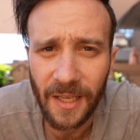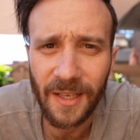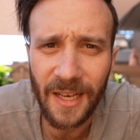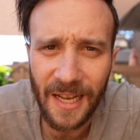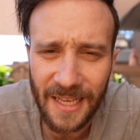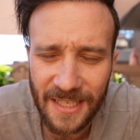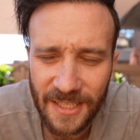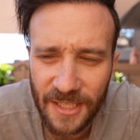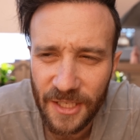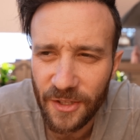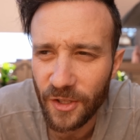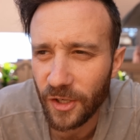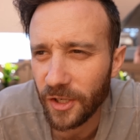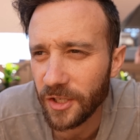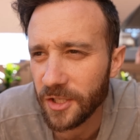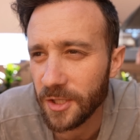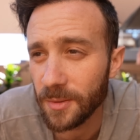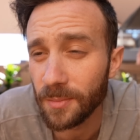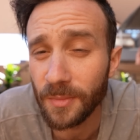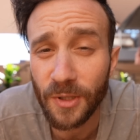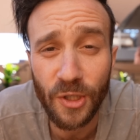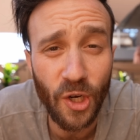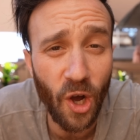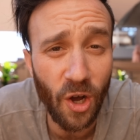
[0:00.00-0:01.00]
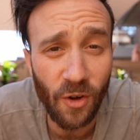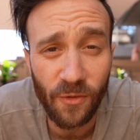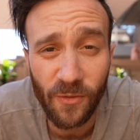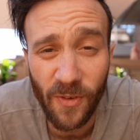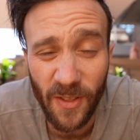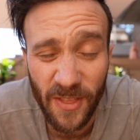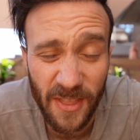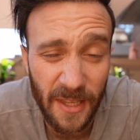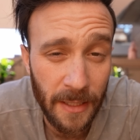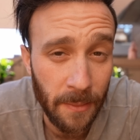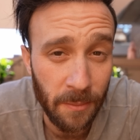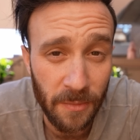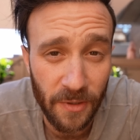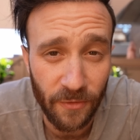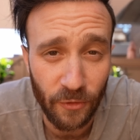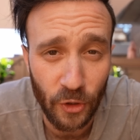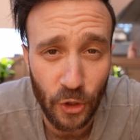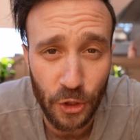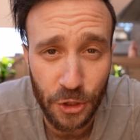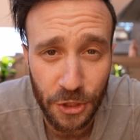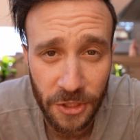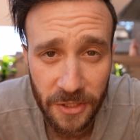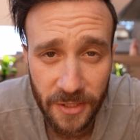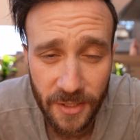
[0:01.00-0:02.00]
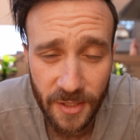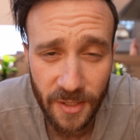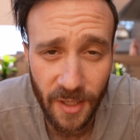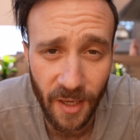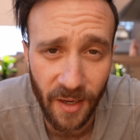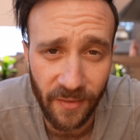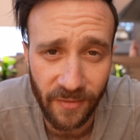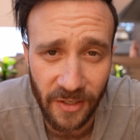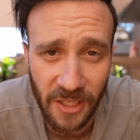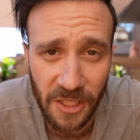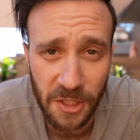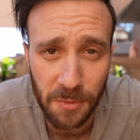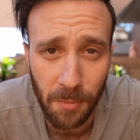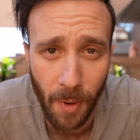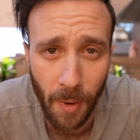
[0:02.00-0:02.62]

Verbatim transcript: And lastly, there are some golf themed versions of each